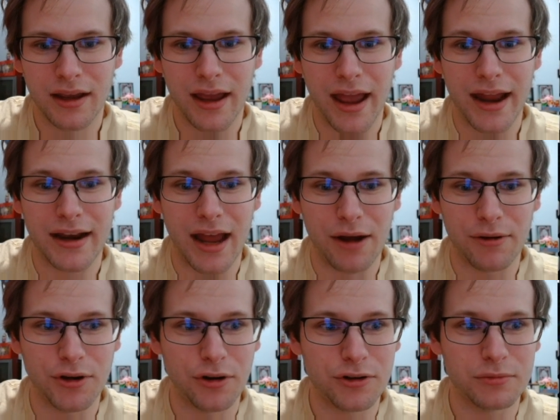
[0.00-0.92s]
And now,
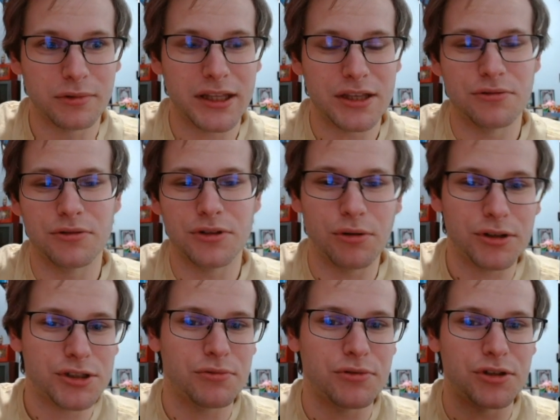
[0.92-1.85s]
notably, you
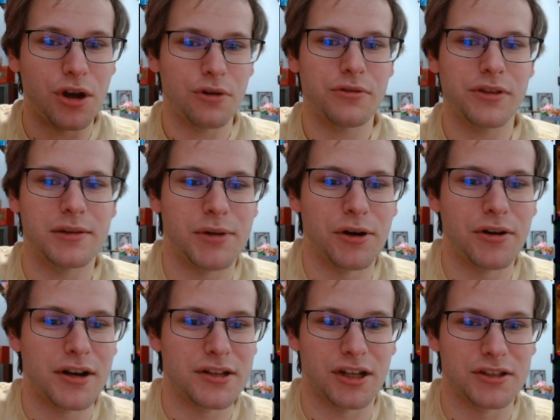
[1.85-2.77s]
also know the
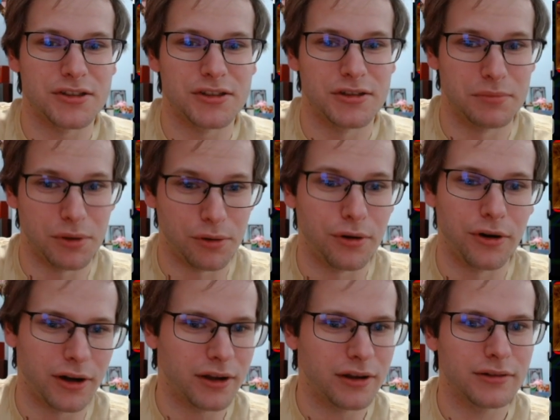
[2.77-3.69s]
opponent is on
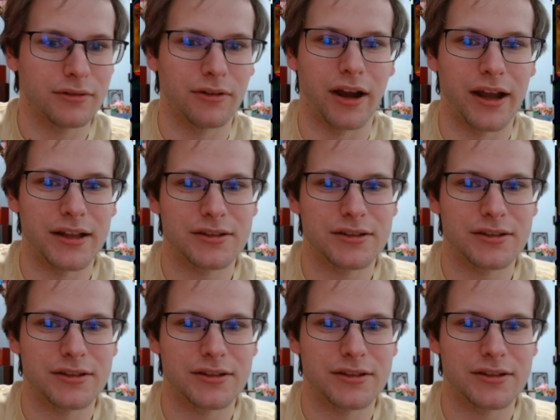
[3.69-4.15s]
Zaborg, right?